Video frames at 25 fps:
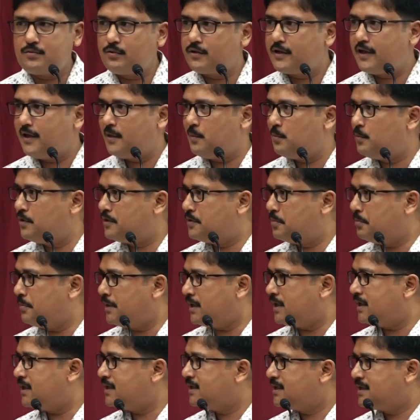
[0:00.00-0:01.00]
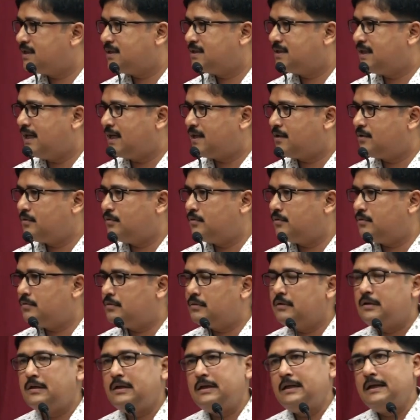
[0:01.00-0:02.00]
who came with me that no,
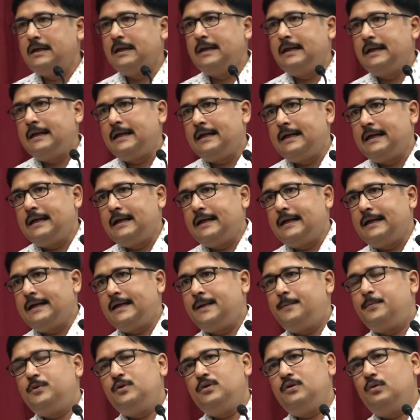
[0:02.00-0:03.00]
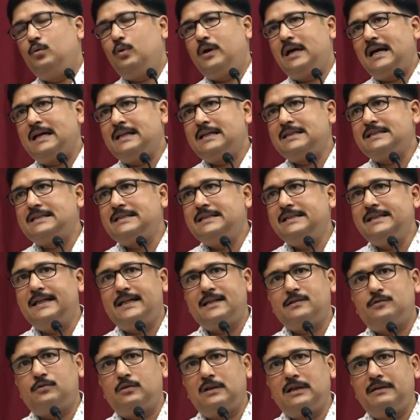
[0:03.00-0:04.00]
if you look at the C
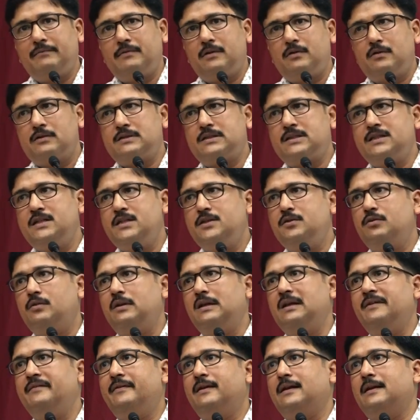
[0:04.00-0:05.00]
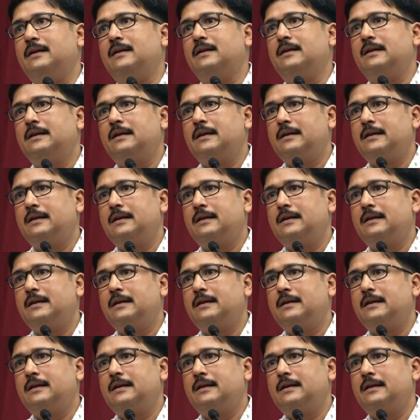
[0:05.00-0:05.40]
X O level or C E O level,